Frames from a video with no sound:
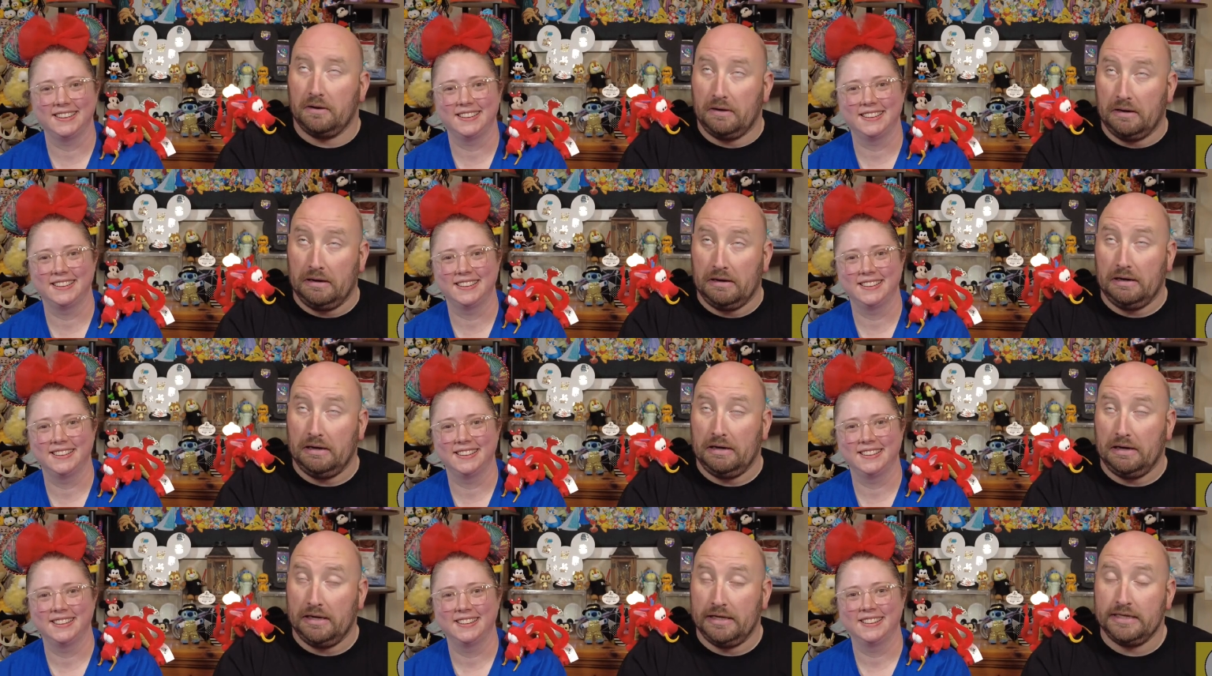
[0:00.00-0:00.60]

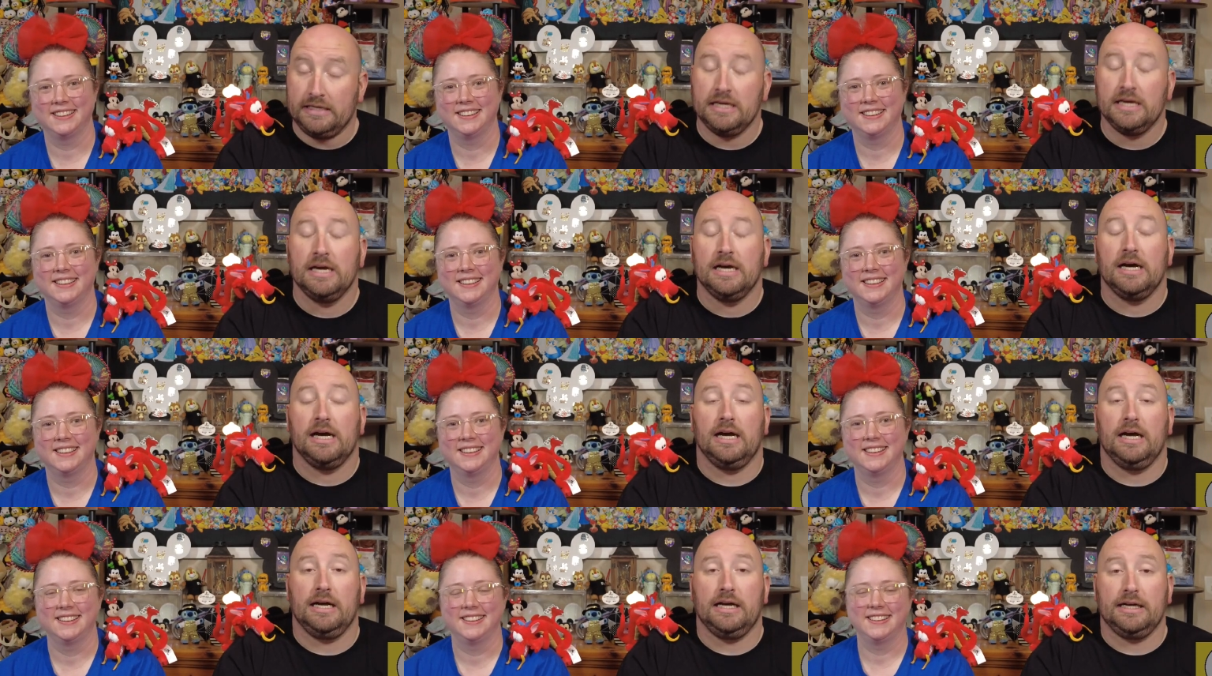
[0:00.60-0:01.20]
Speaker 1: on.
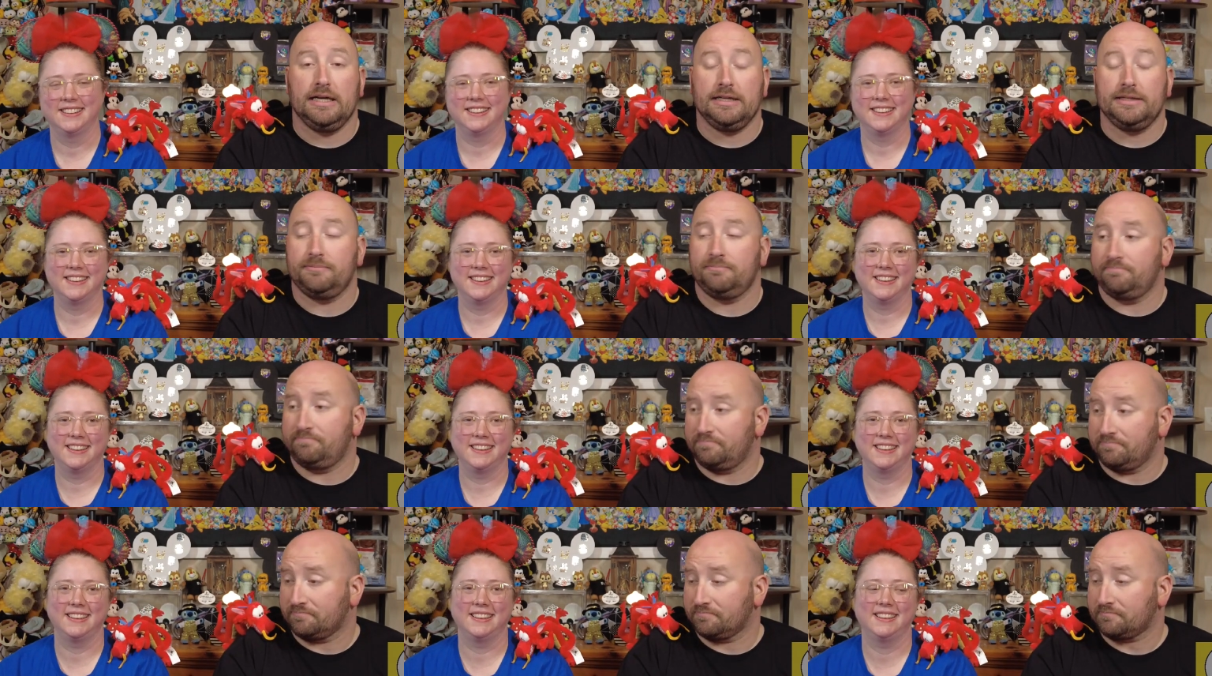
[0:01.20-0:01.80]

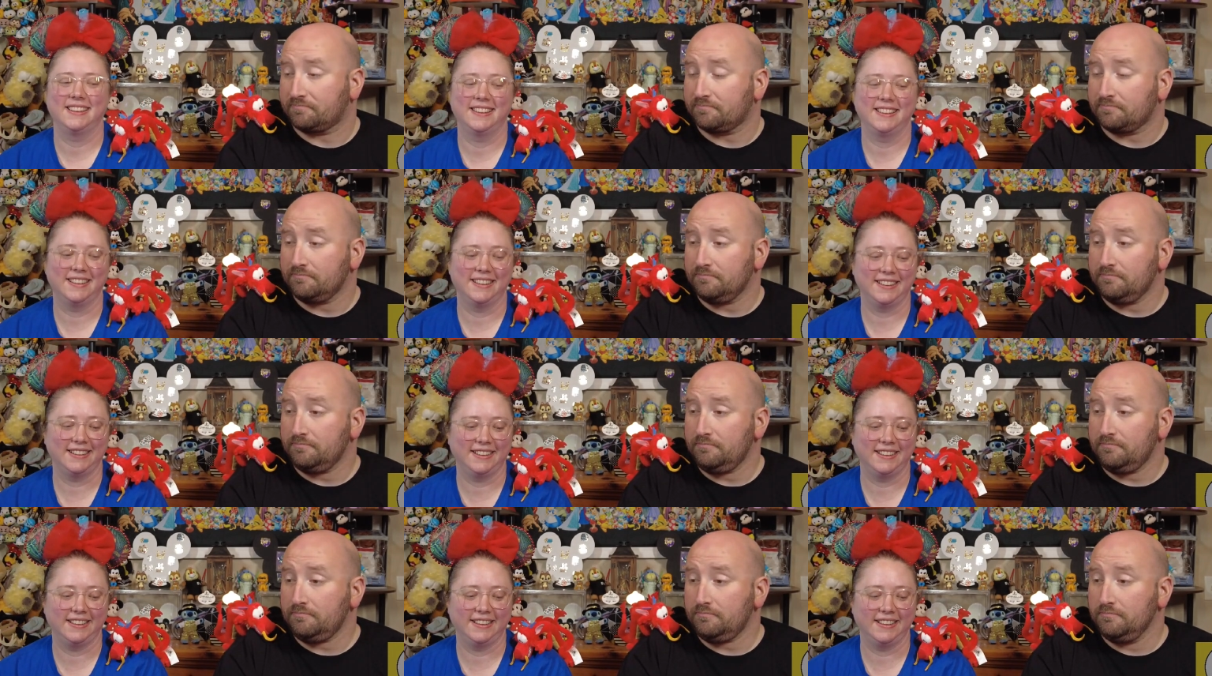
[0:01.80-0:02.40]
Um,
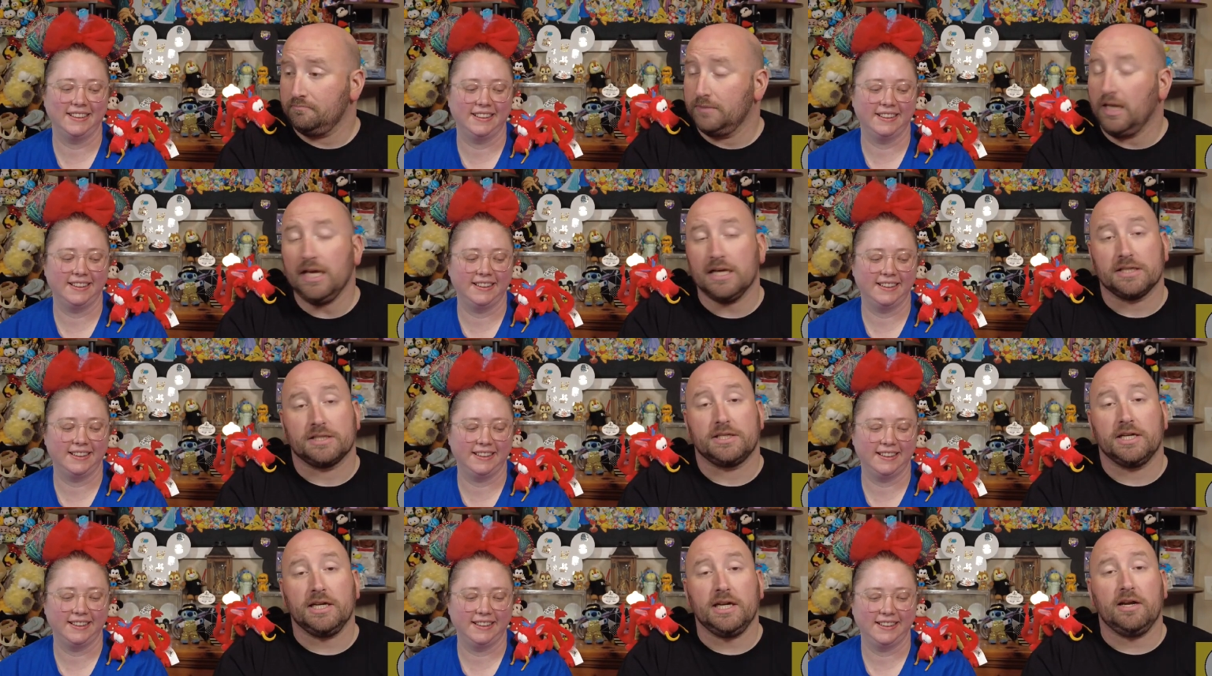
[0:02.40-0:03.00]

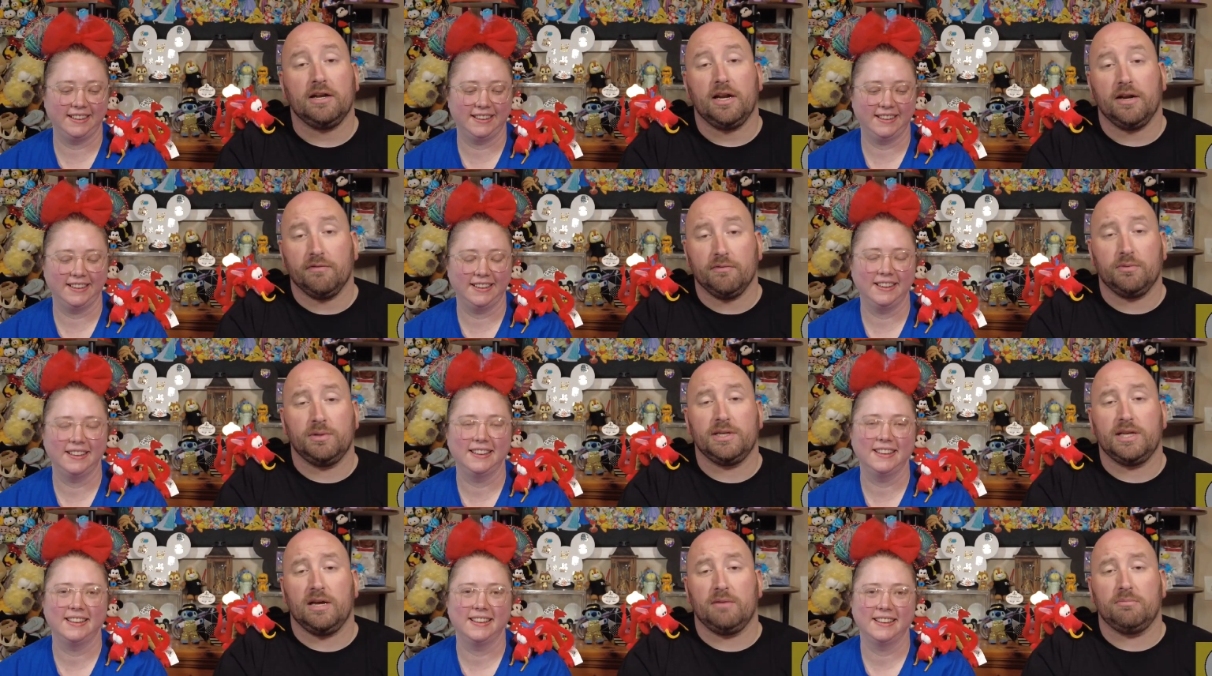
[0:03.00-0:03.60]
yeah, check out
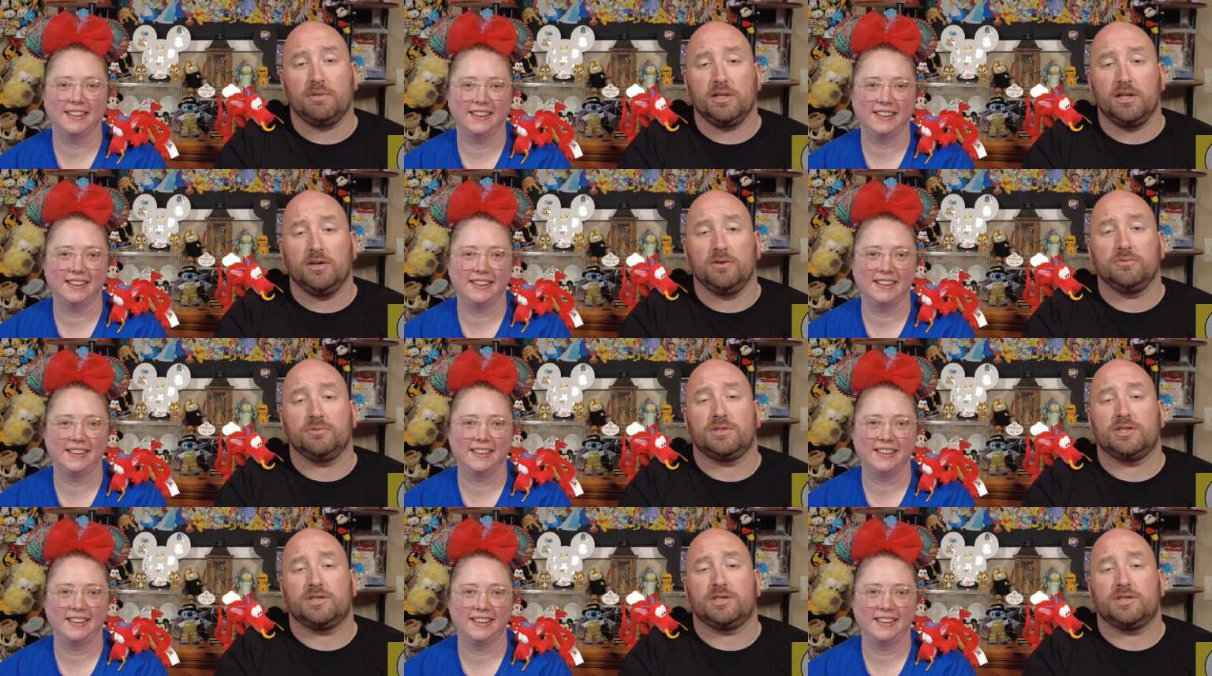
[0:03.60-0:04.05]
everyone down below.